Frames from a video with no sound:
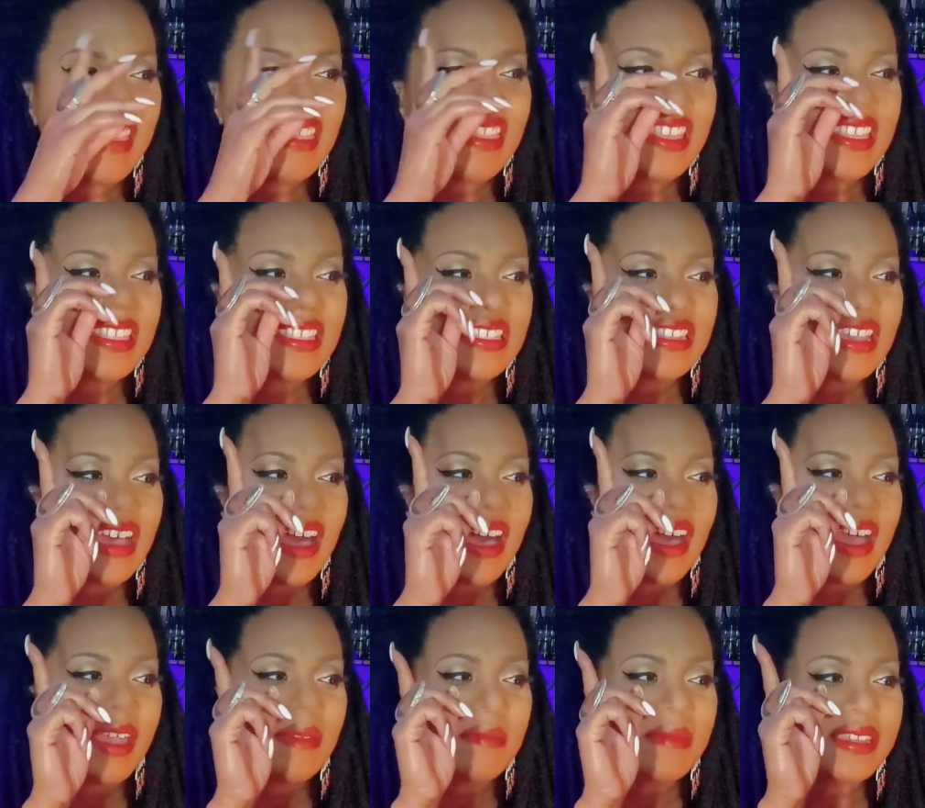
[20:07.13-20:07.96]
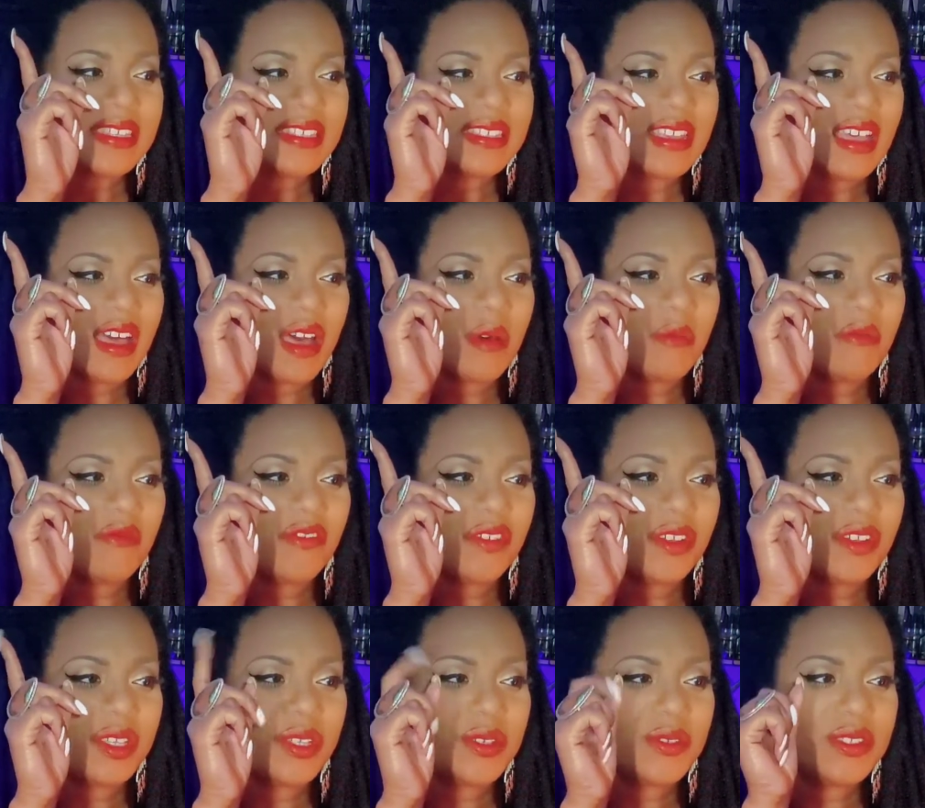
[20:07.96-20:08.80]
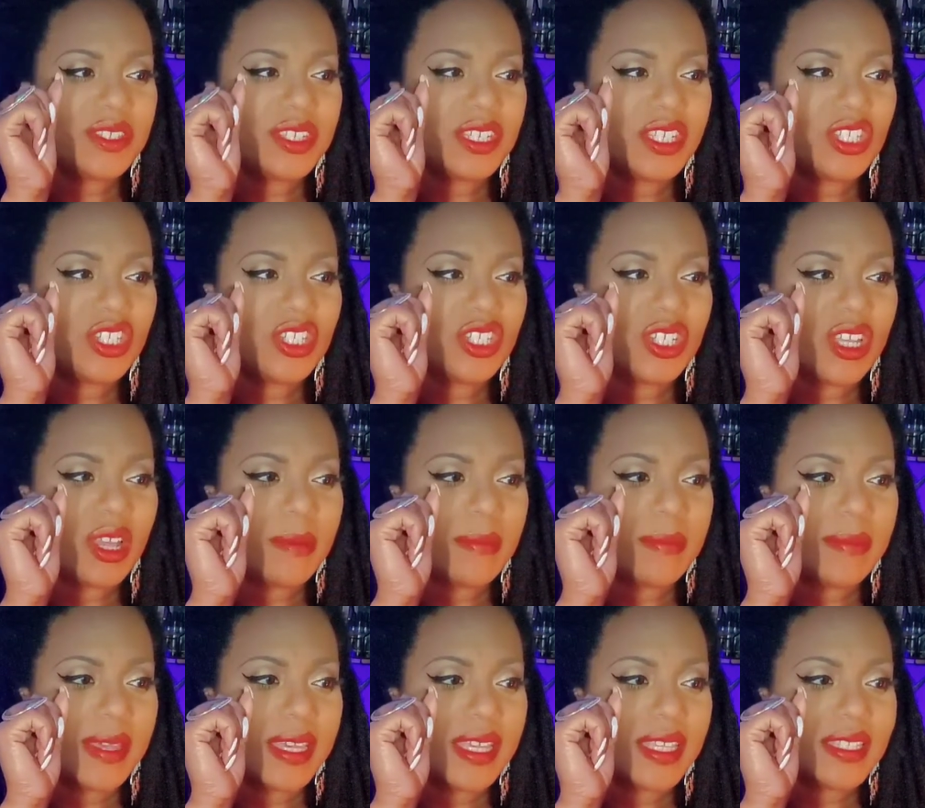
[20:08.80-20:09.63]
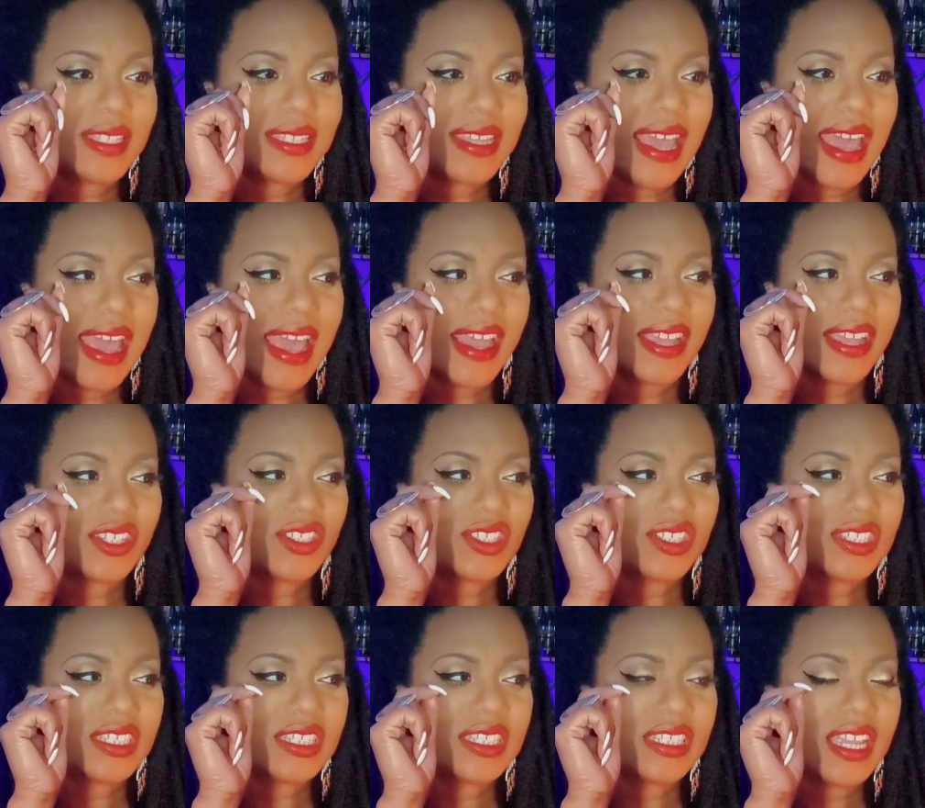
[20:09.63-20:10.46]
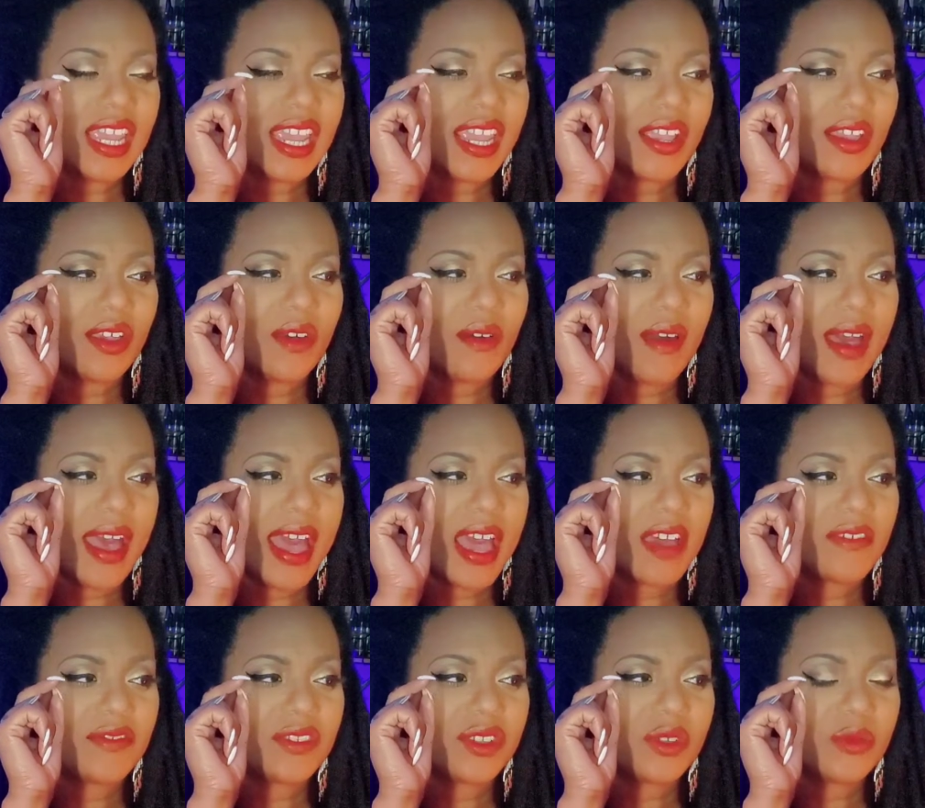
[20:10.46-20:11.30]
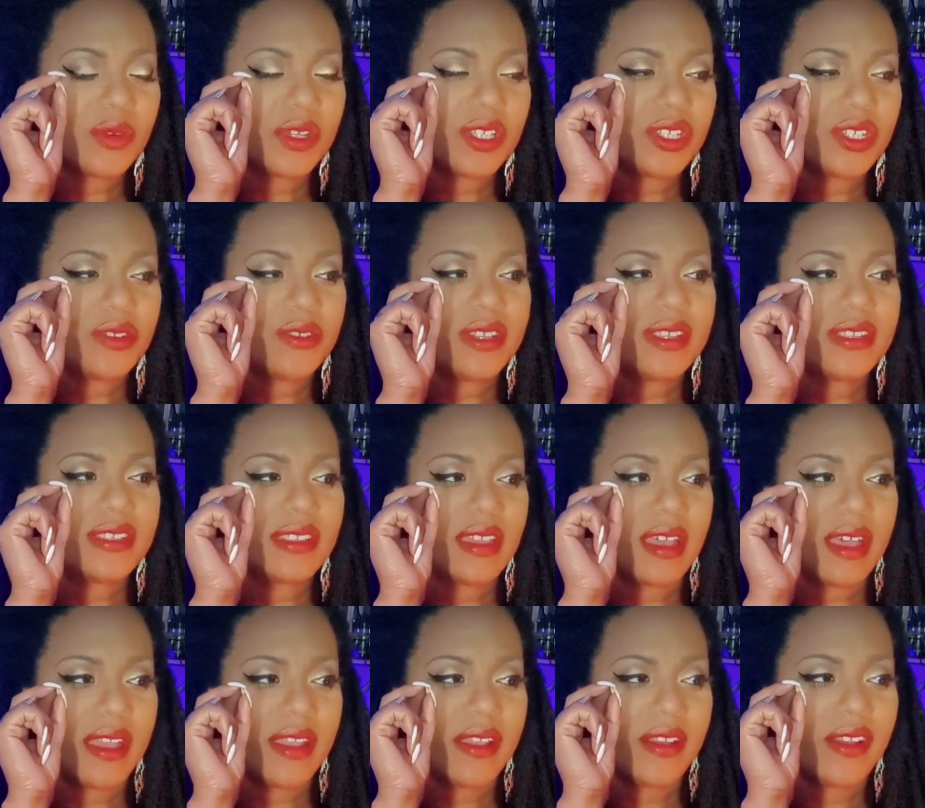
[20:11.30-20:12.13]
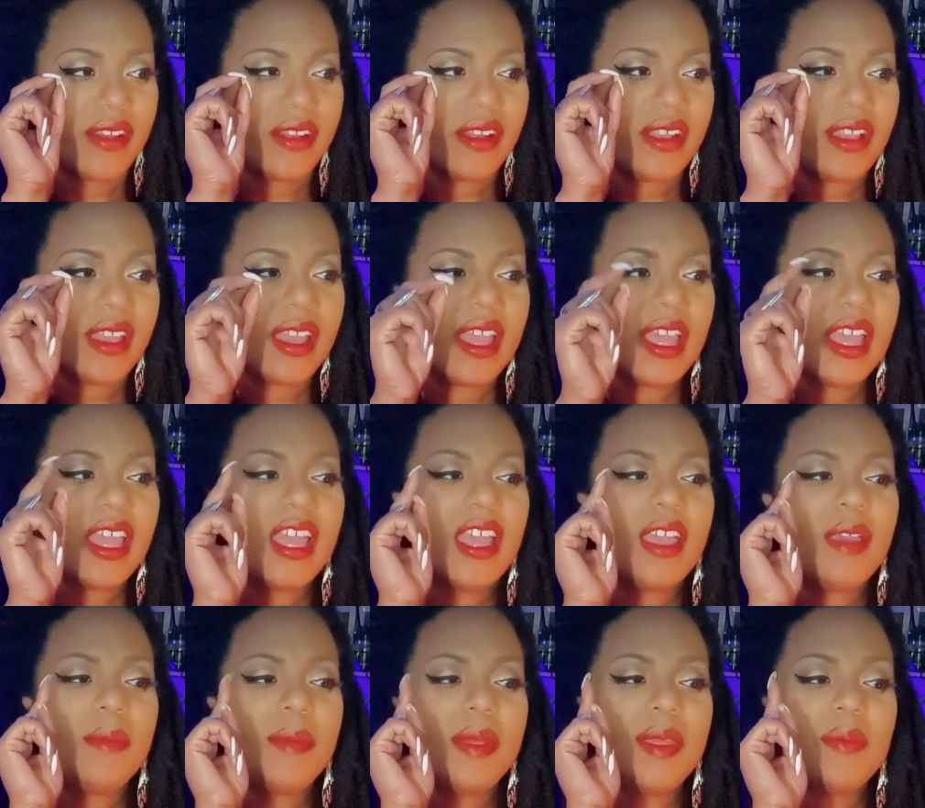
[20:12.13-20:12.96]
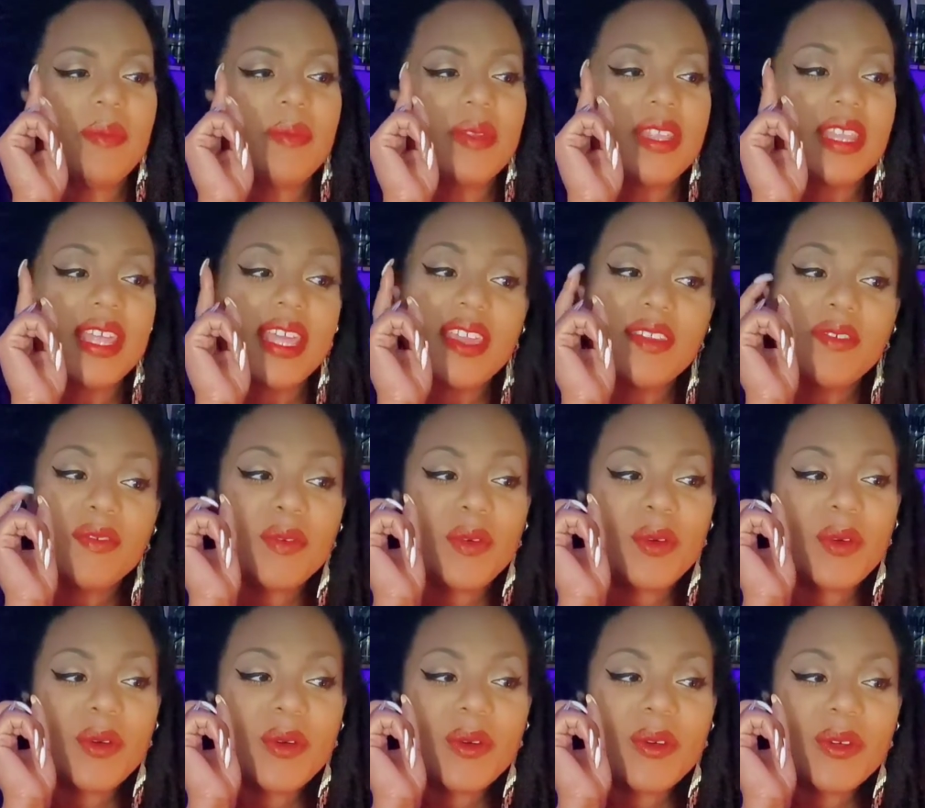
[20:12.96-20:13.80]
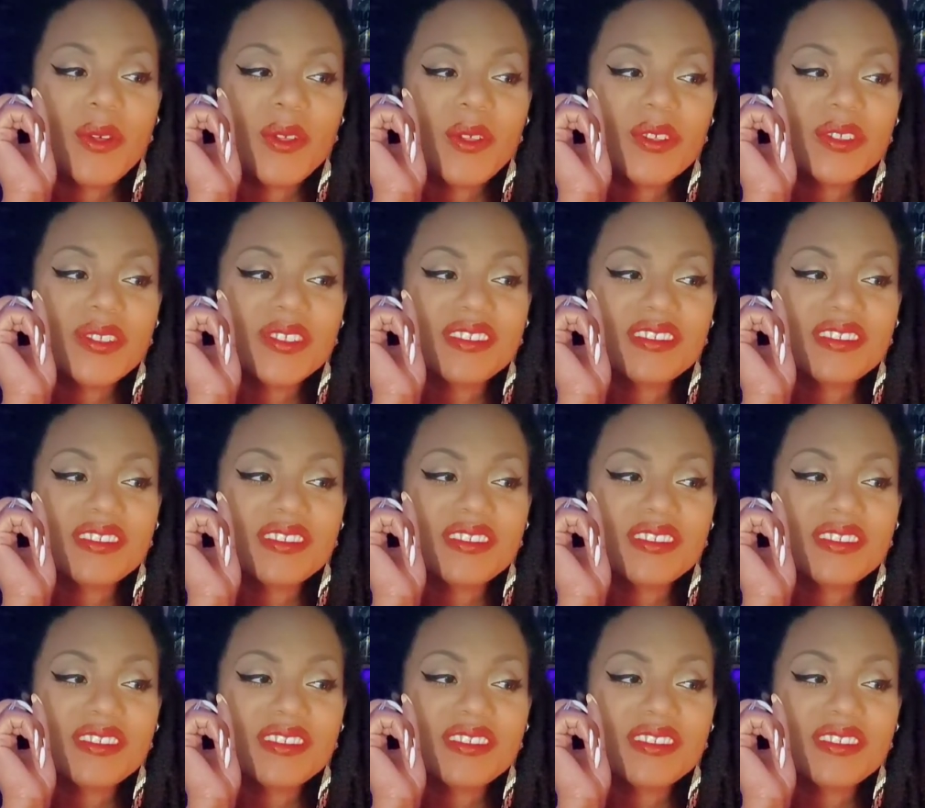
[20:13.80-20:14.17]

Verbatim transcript: The time has come for you to jump into action and go after what you desire be playful.